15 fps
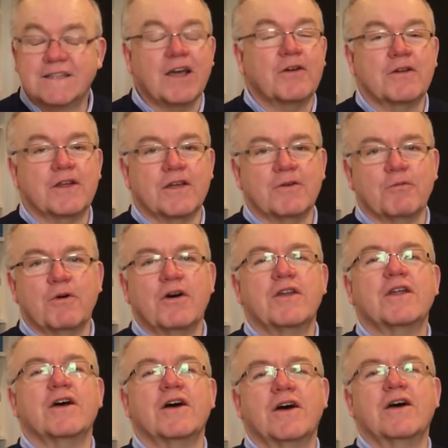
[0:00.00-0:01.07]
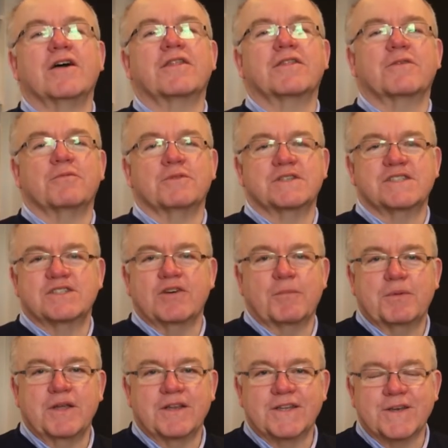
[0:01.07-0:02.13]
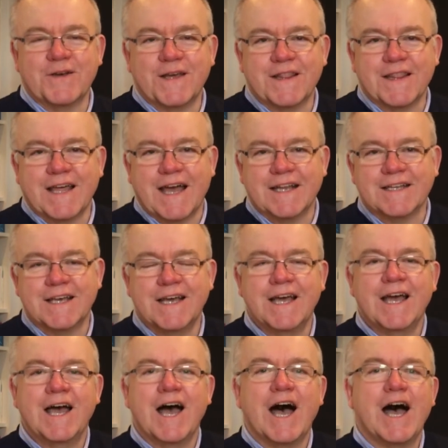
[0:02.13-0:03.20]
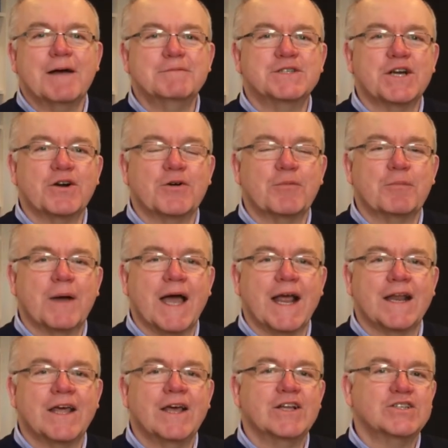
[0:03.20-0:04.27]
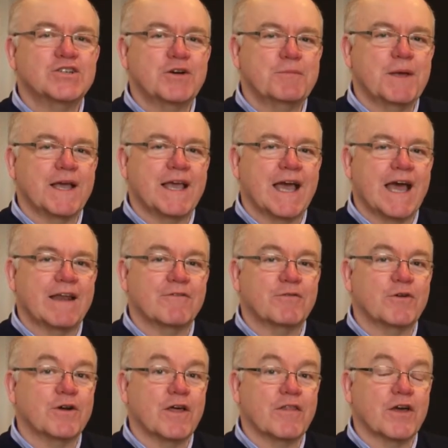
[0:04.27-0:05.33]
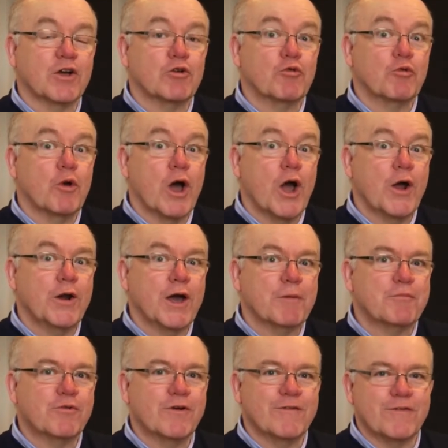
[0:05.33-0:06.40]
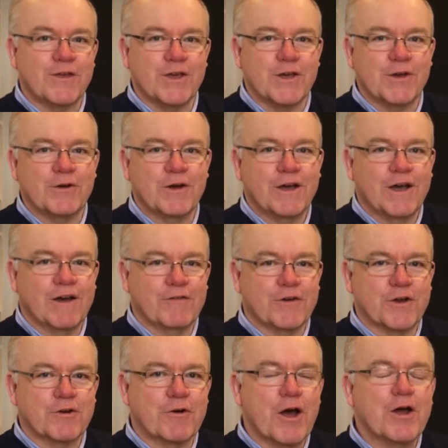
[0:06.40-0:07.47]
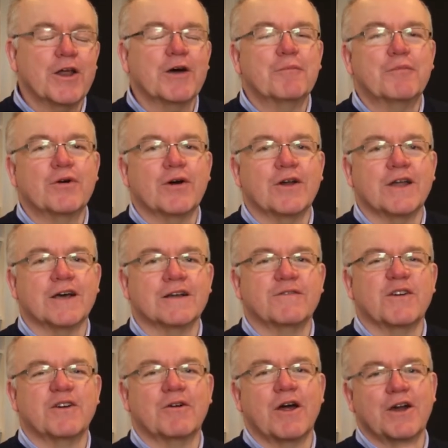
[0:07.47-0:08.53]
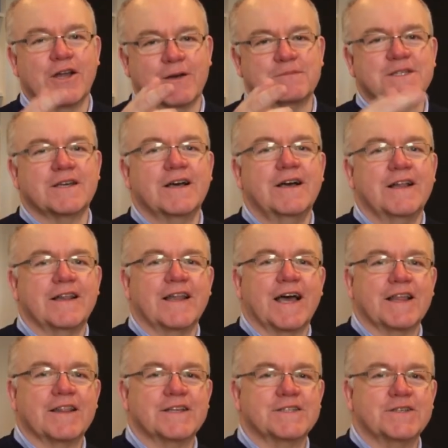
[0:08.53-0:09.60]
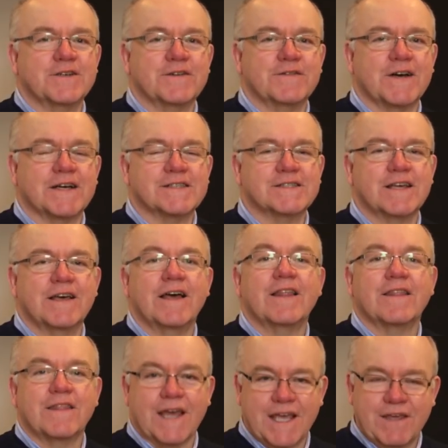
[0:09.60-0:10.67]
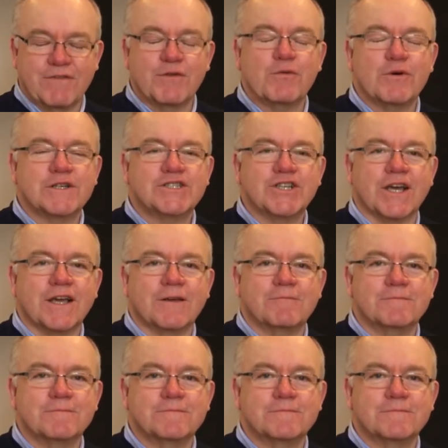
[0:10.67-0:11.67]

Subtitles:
don't you? What on earth would stop you doing that? I'm Gerald Main. Join me again for another grown-up review of a grown-up product for grown-ups like the two of us. Thank you for watching.